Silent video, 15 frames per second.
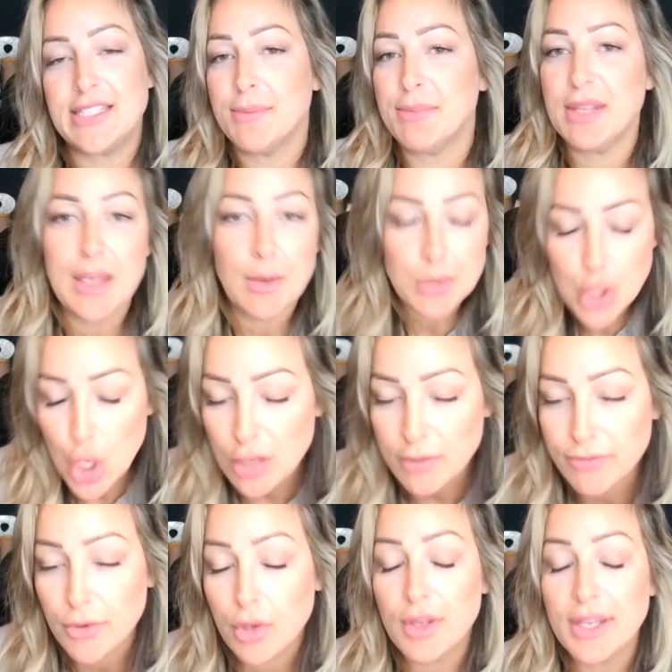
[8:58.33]
said something that was
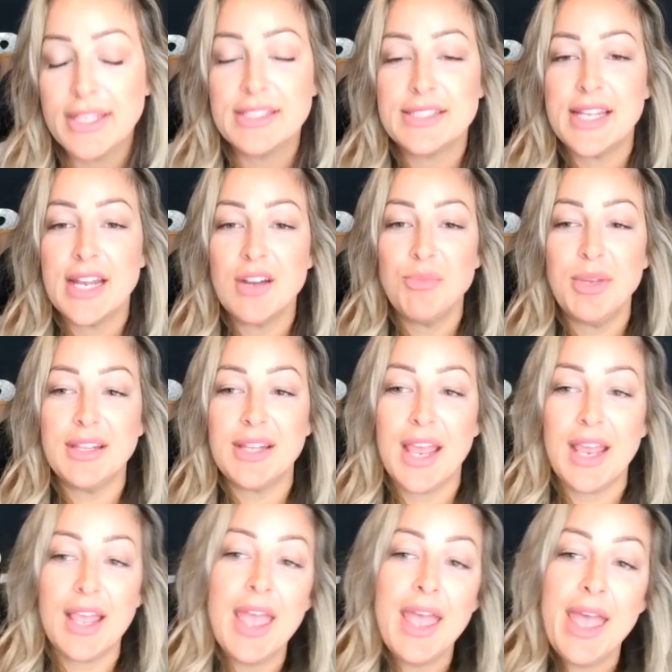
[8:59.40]
hurtful, instead of
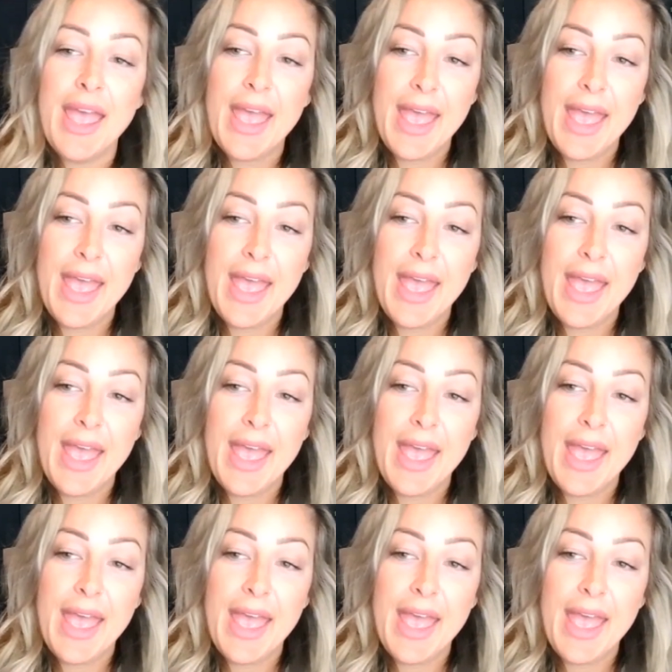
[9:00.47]
being like,